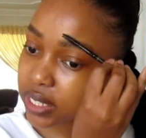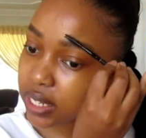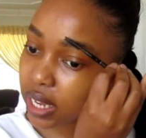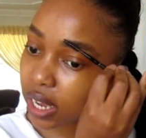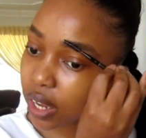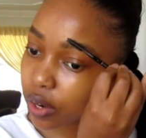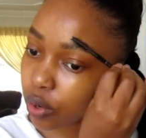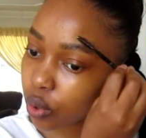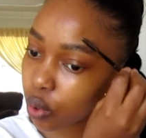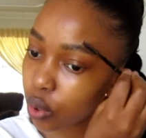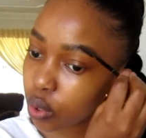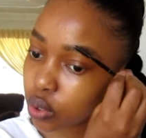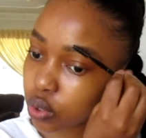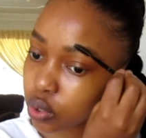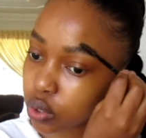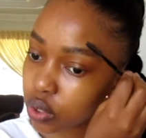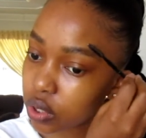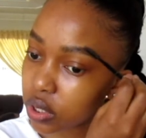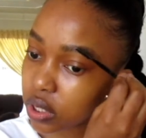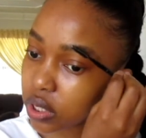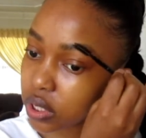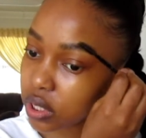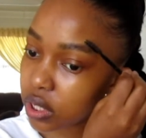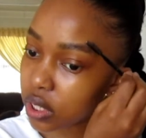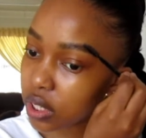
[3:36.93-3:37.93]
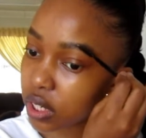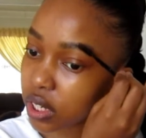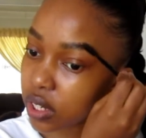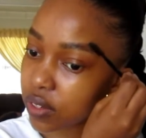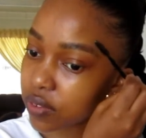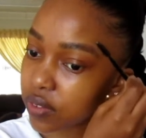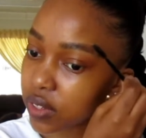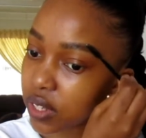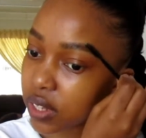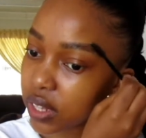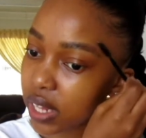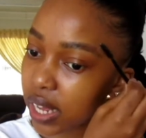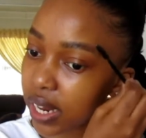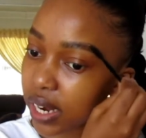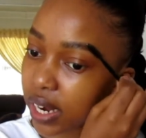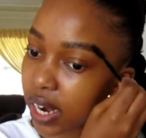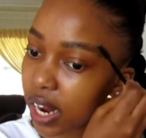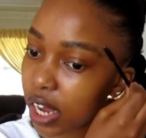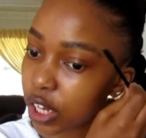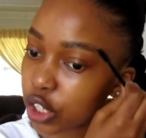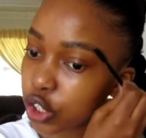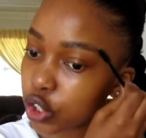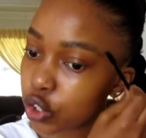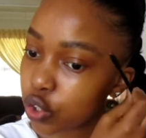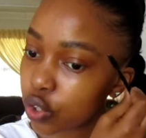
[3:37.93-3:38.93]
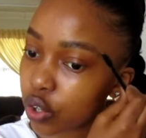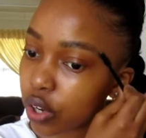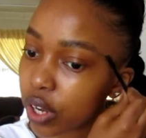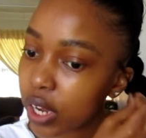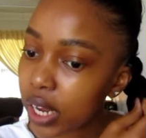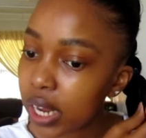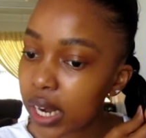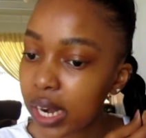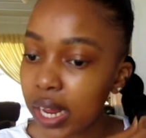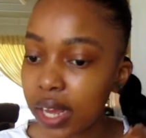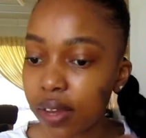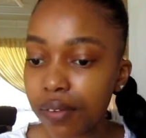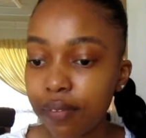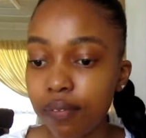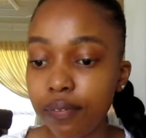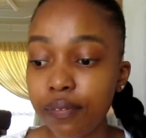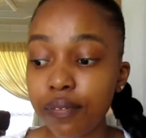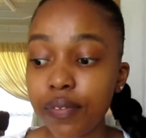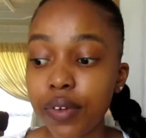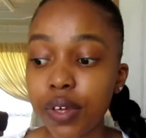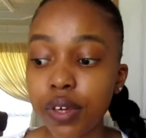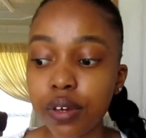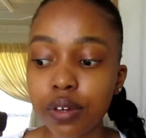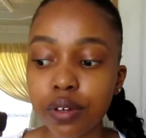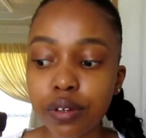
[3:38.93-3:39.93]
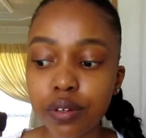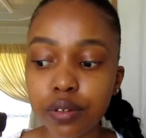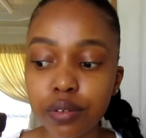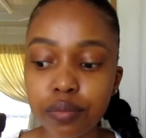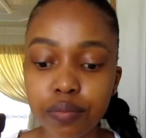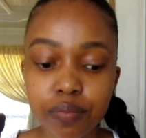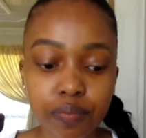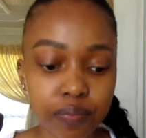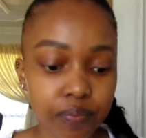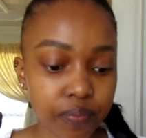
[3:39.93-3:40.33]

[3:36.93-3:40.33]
and also still gives it that natural hair-like feel.